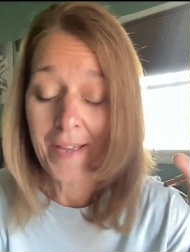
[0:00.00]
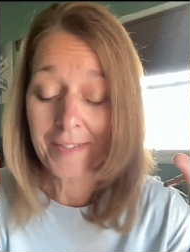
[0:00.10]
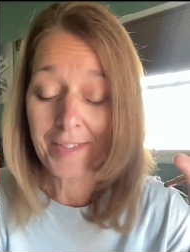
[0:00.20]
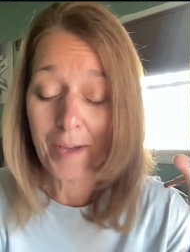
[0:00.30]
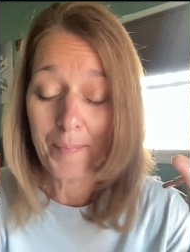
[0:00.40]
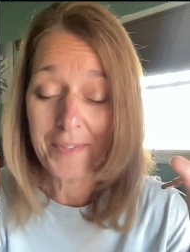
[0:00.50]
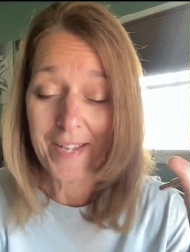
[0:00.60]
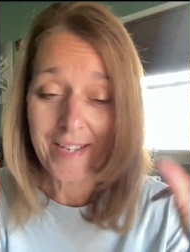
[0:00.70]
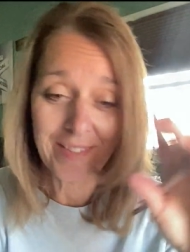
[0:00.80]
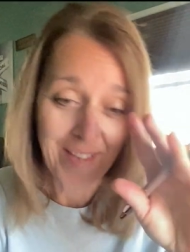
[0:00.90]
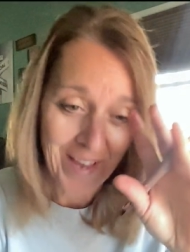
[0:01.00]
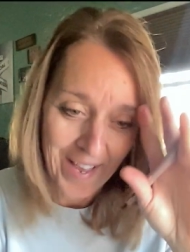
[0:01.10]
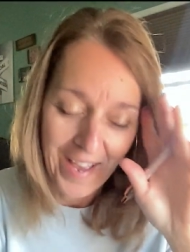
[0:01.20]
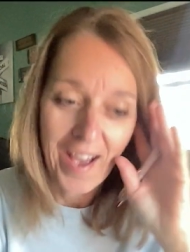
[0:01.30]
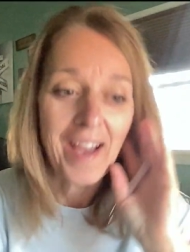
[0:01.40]
the last couple days.
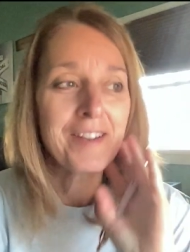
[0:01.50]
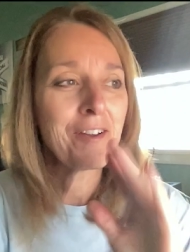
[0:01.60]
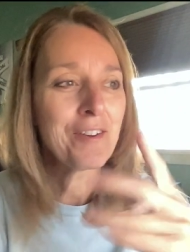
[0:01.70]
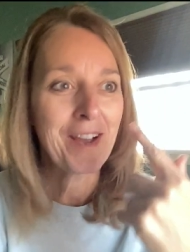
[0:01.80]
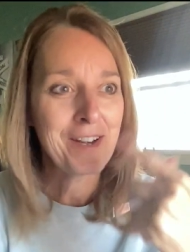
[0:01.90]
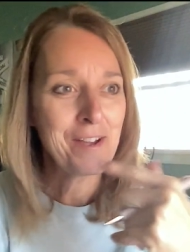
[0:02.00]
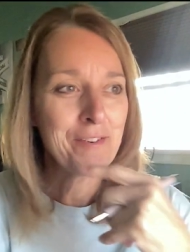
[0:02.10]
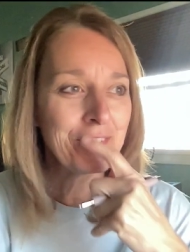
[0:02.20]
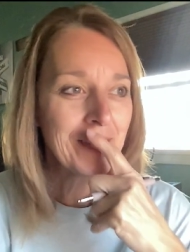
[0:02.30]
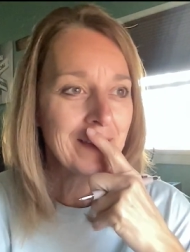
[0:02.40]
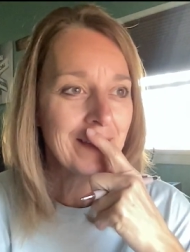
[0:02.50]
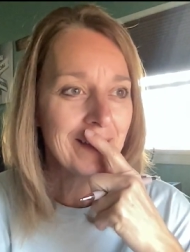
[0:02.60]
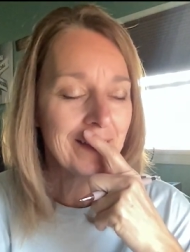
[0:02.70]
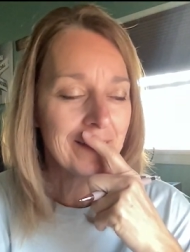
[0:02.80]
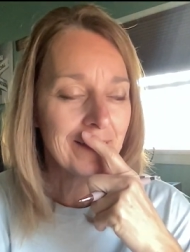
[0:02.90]
I know I noticed that the
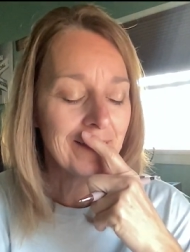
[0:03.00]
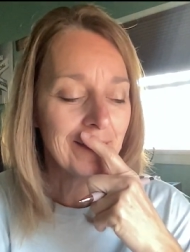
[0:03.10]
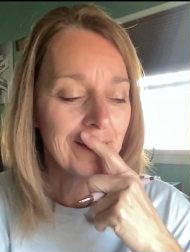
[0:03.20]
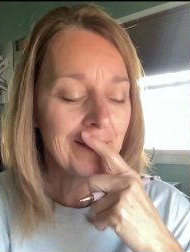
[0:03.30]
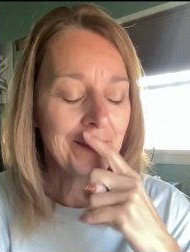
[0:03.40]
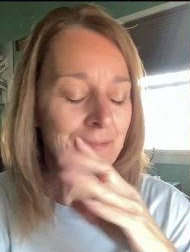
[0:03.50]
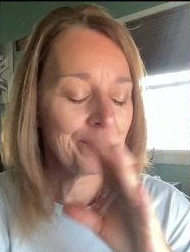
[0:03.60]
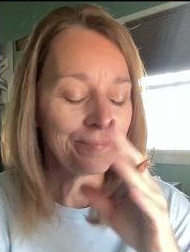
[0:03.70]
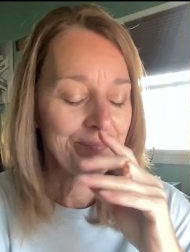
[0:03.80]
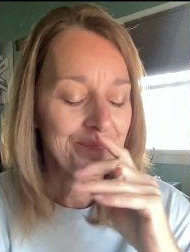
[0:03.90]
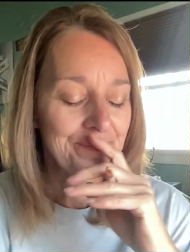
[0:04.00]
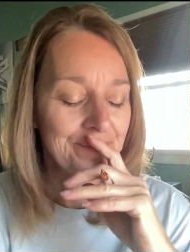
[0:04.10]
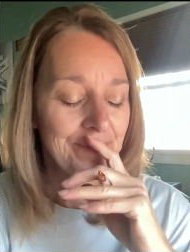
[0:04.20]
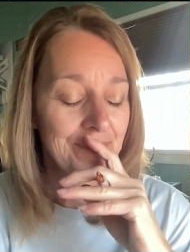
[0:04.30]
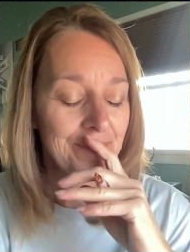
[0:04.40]
um
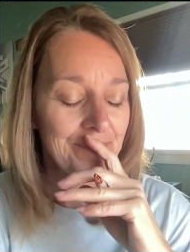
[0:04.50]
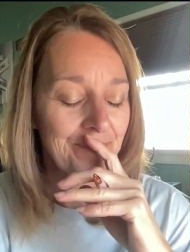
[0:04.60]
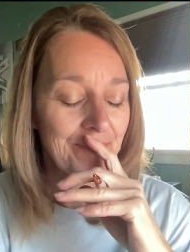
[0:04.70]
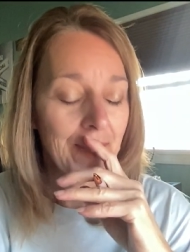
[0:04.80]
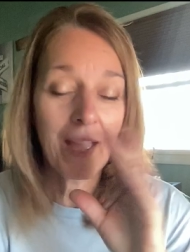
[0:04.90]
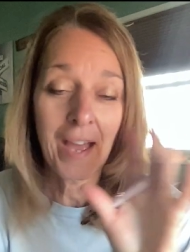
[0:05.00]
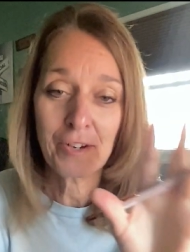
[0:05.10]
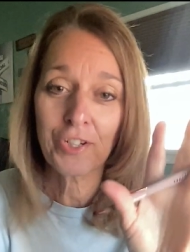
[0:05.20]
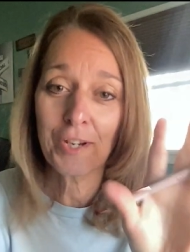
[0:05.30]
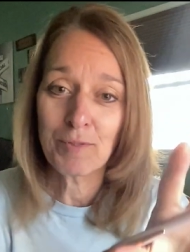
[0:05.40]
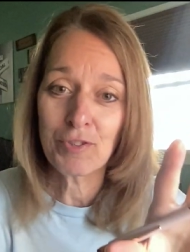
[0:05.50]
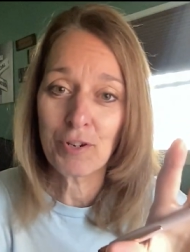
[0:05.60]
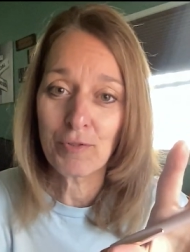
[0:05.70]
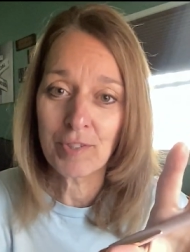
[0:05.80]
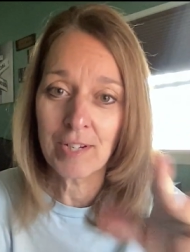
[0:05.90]
actually, I'm just
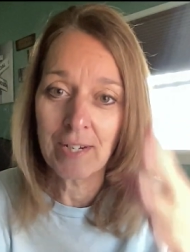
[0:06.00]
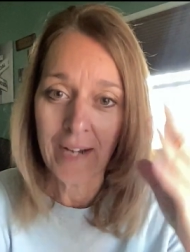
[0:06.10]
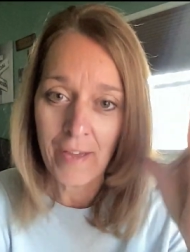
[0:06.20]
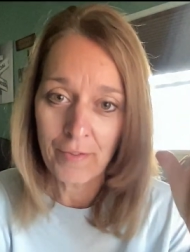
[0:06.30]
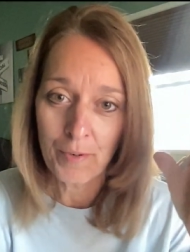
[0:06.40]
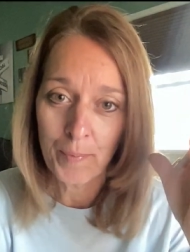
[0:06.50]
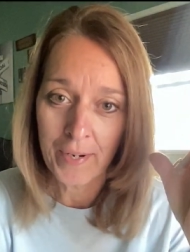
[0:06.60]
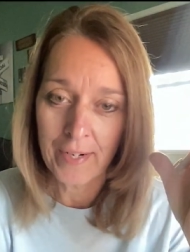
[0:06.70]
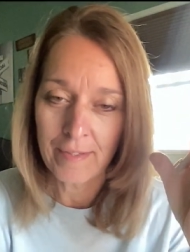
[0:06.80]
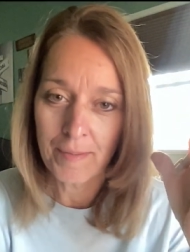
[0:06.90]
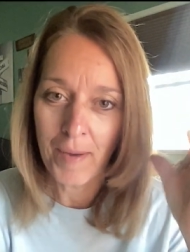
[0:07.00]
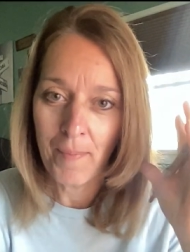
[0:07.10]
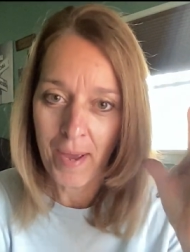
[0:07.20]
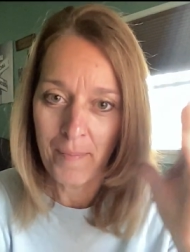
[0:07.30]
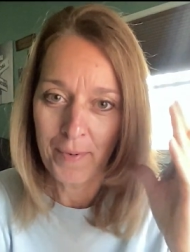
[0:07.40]
noticing it now and they're bringing it to my
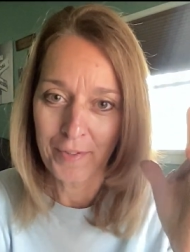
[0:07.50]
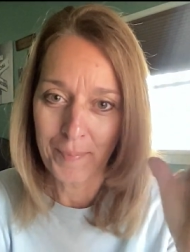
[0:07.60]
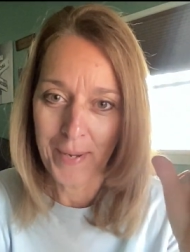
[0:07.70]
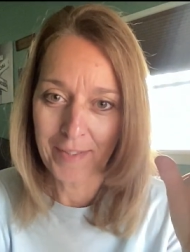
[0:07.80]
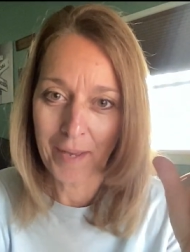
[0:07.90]
mind because the past